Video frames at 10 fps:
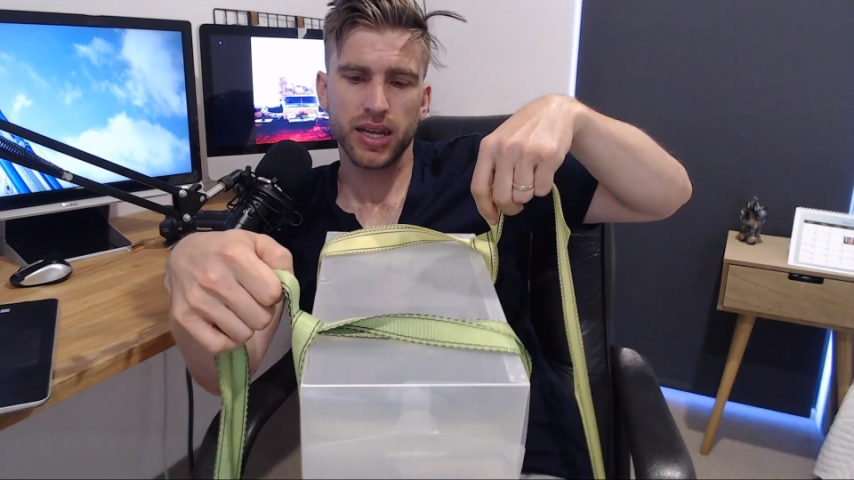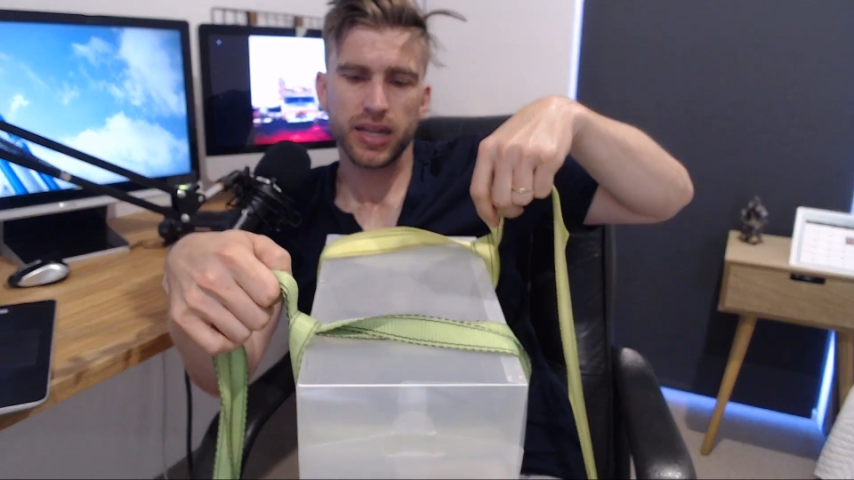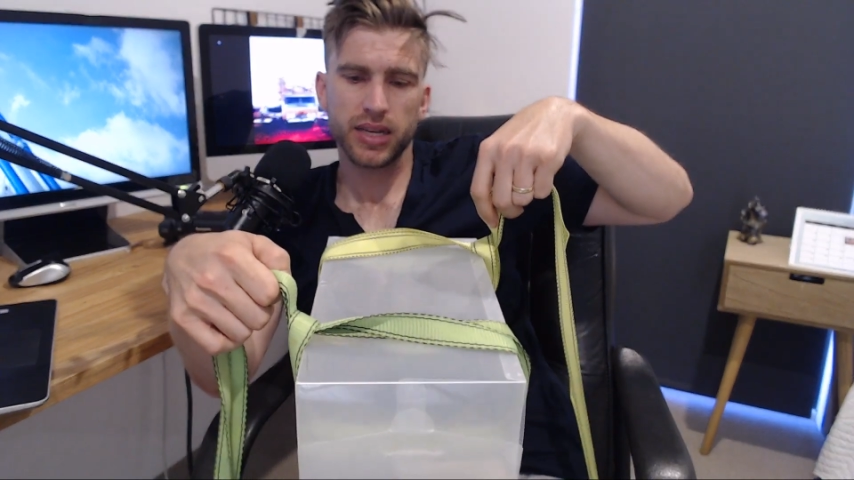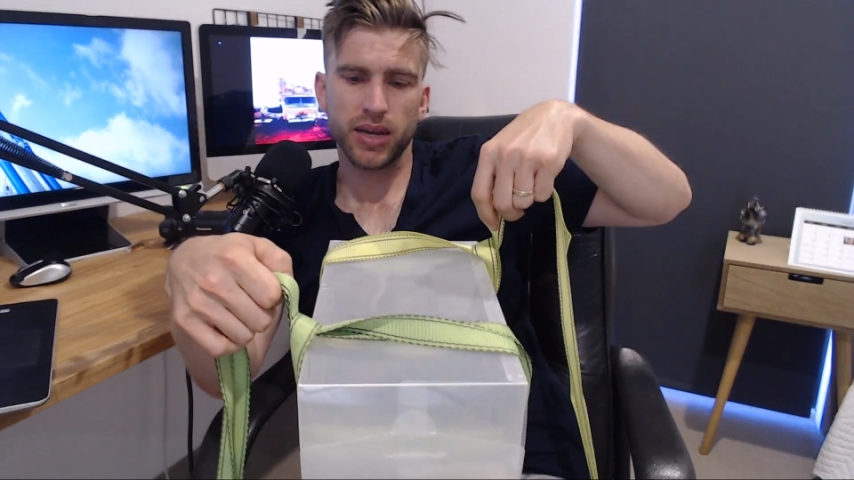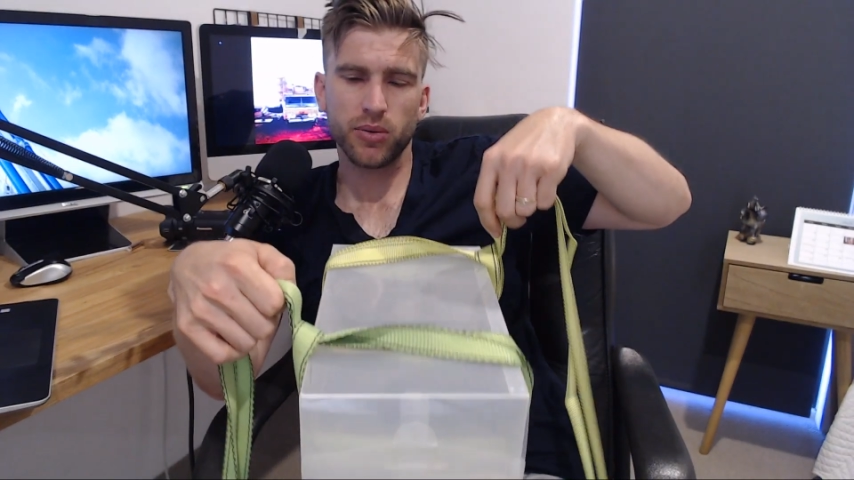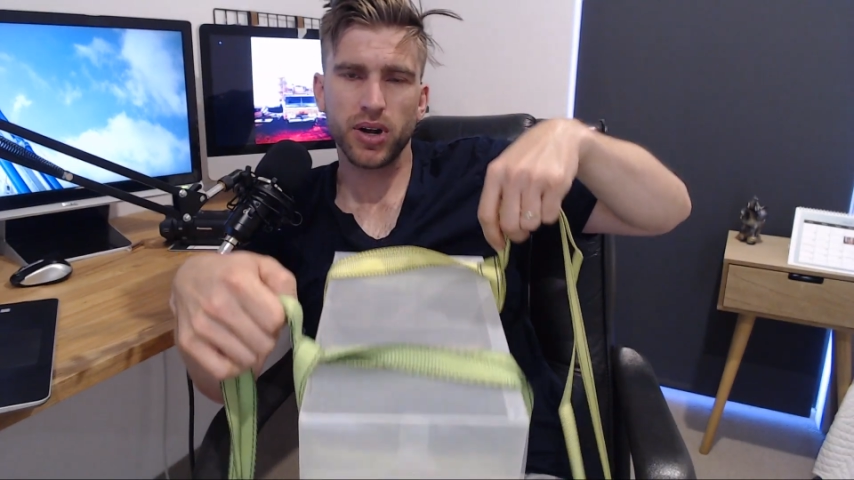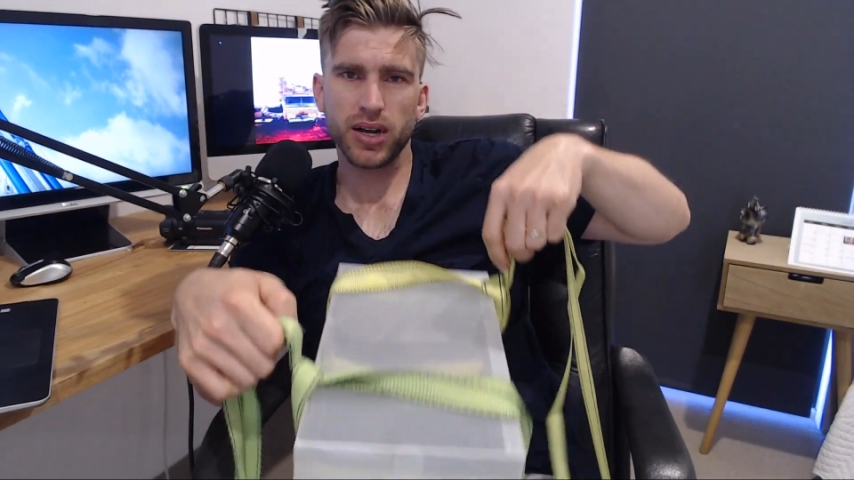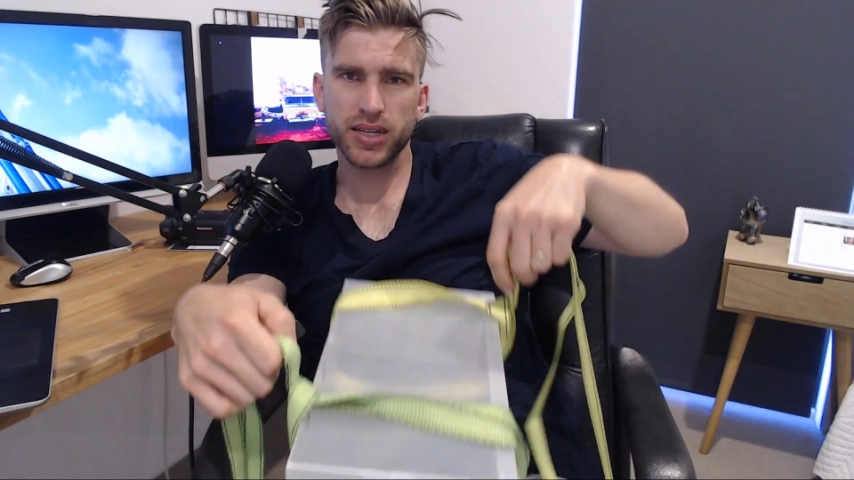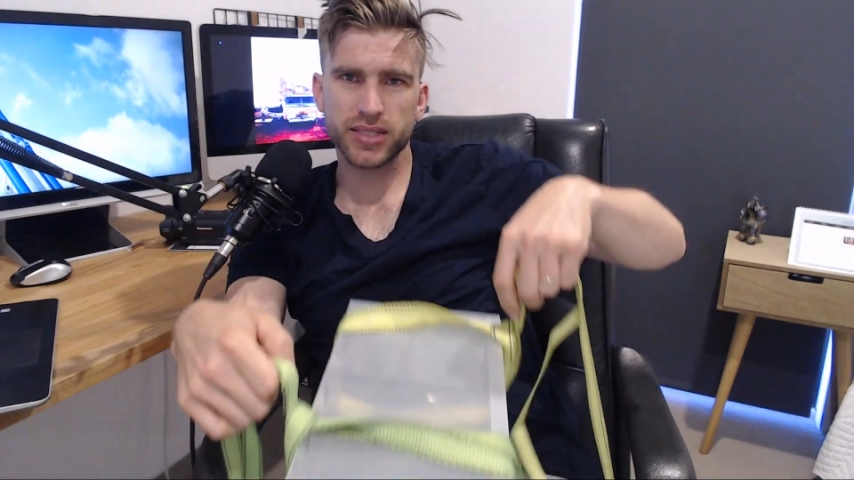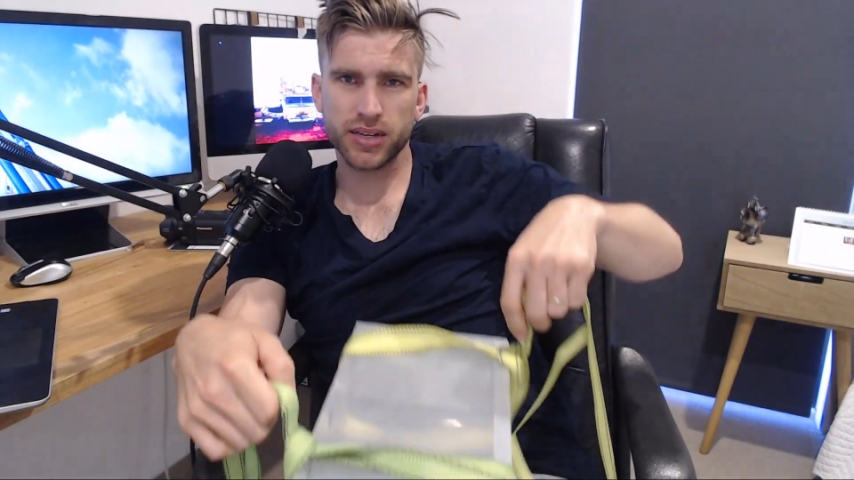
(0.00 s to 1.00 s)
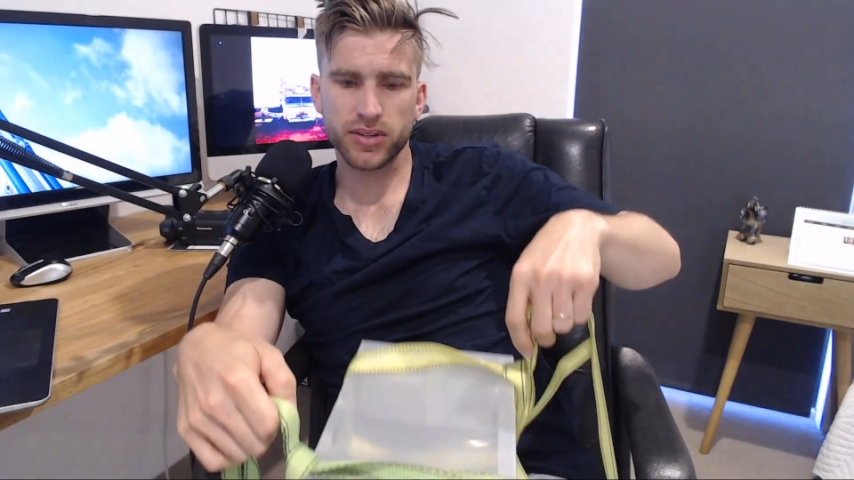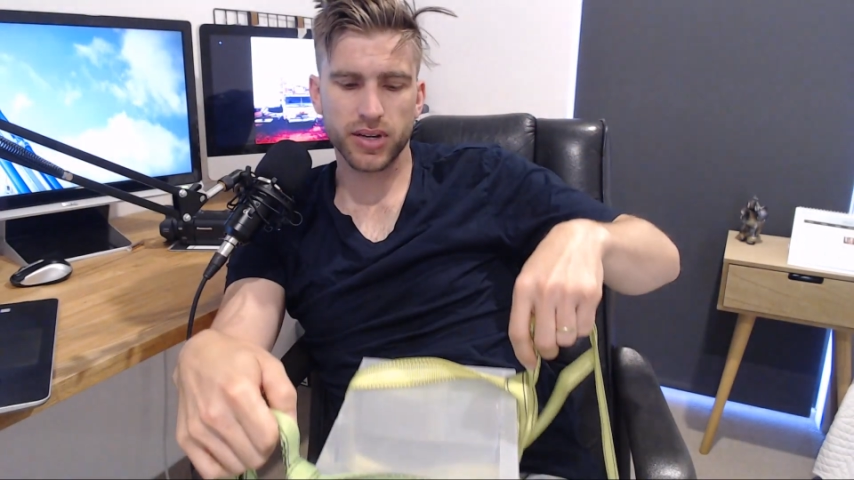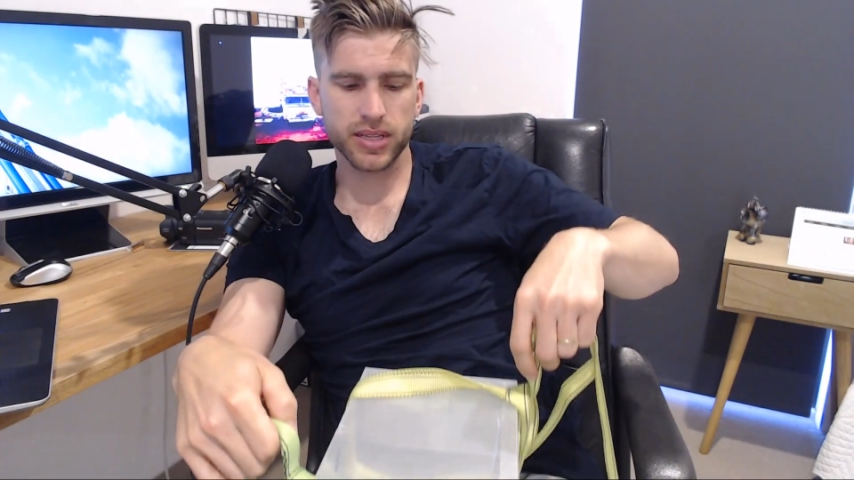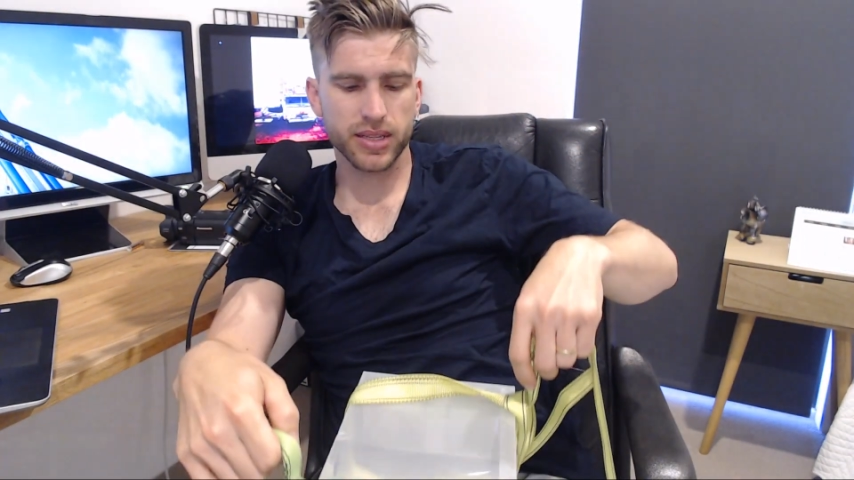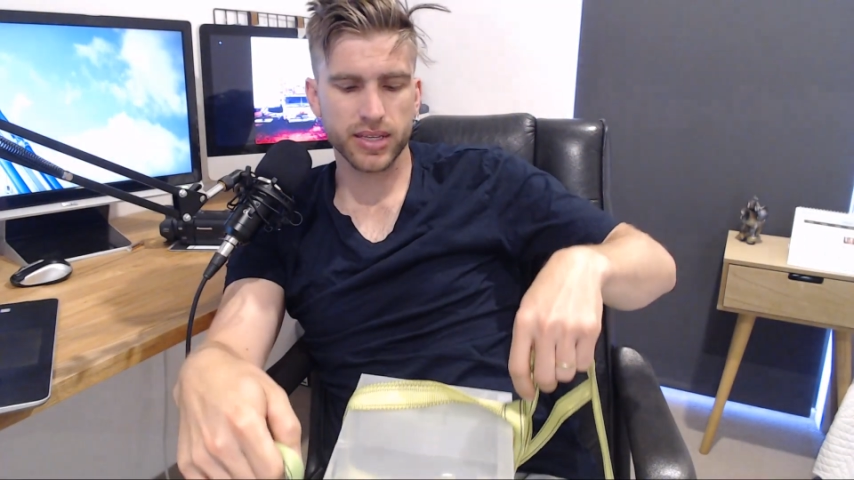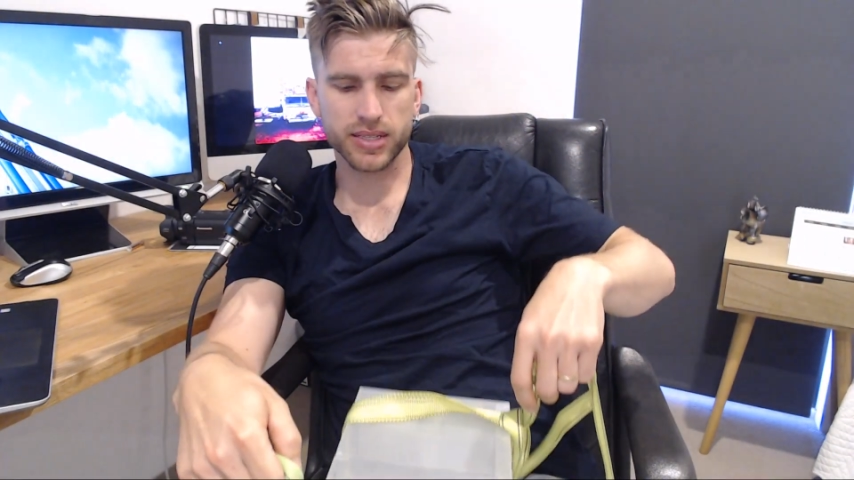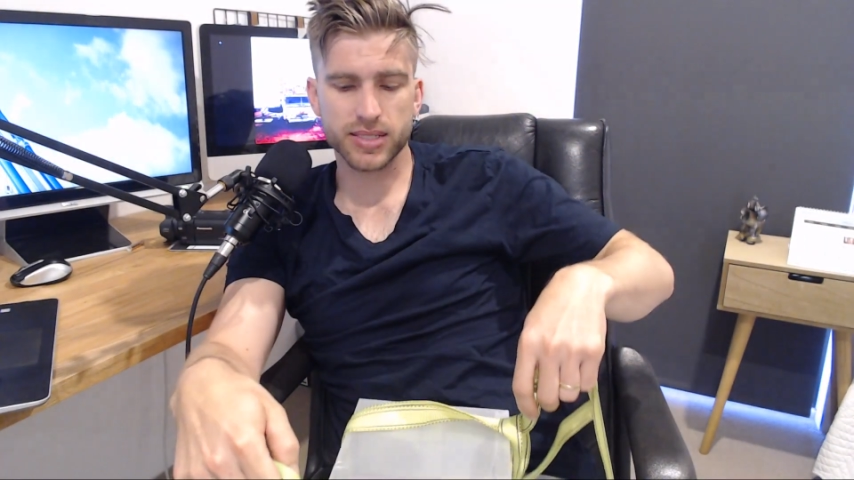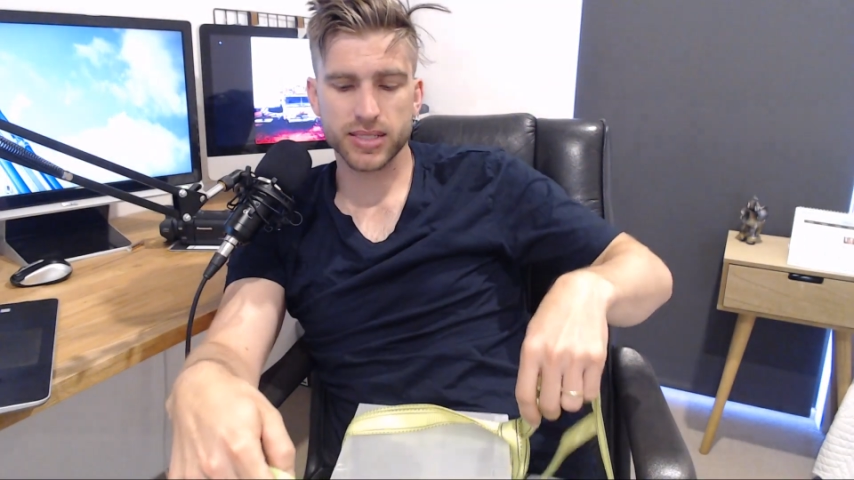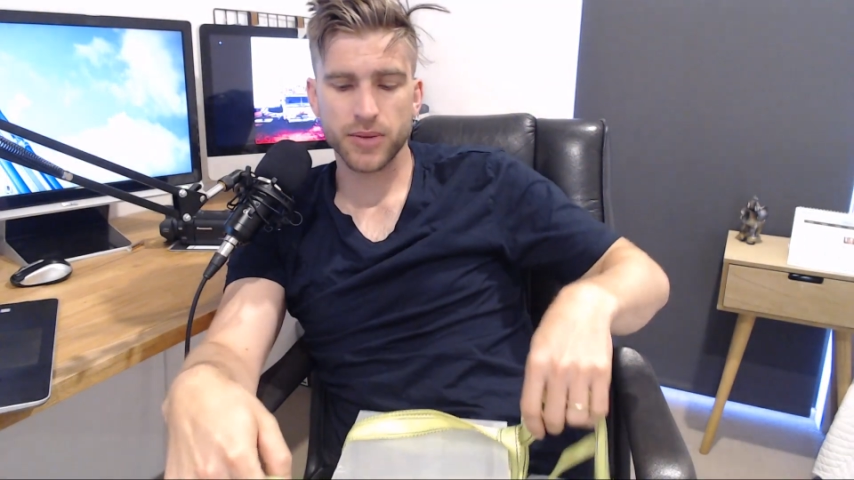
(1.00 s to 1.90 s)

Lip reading: Now why I don't like this